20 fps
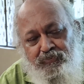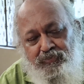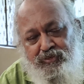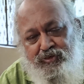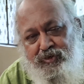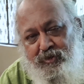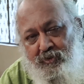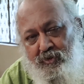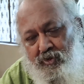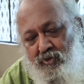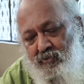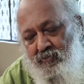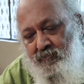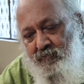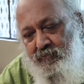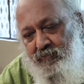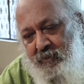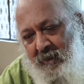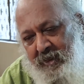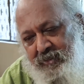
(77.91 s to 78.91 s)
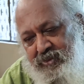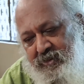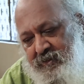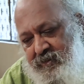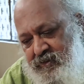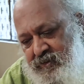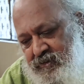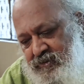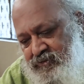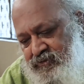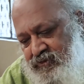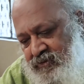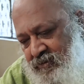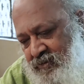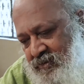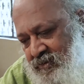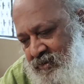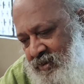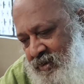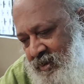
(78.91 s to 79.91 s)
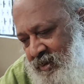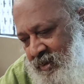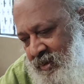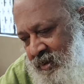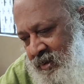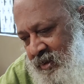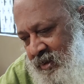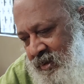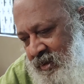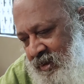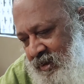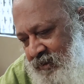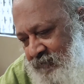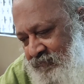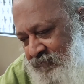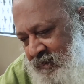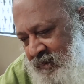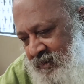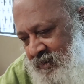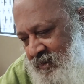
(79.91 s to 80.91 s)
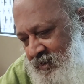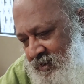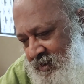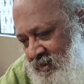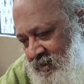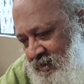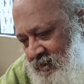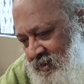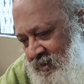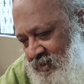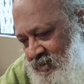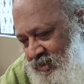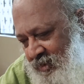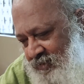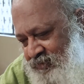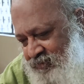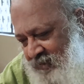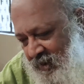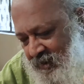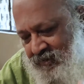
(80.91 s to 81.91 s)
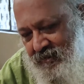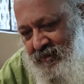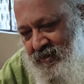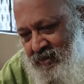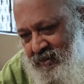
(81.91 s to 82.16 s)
So Father is giving the son